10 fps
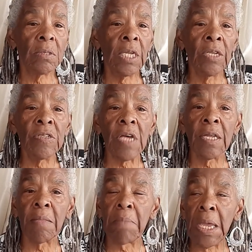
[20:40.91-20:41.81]
inside
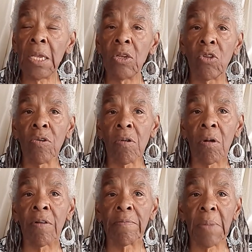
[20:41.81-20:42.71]
the main door
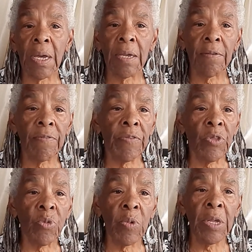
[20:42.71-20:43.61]
of my
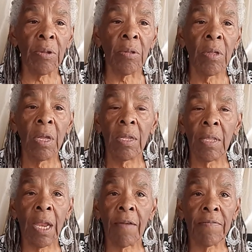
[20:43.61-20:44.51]
fifth wheel
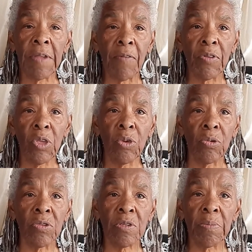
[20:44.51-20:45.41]
that I've never
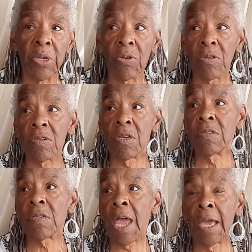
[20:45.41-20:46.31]
used, because
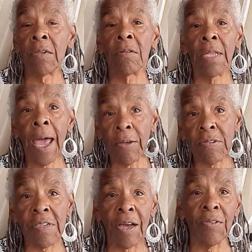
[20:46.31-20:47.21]
there's a handle
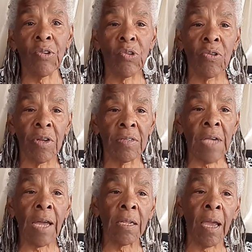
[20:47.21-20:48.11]
outside the door
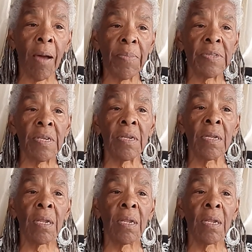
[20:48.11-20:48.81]
exactly opposite it.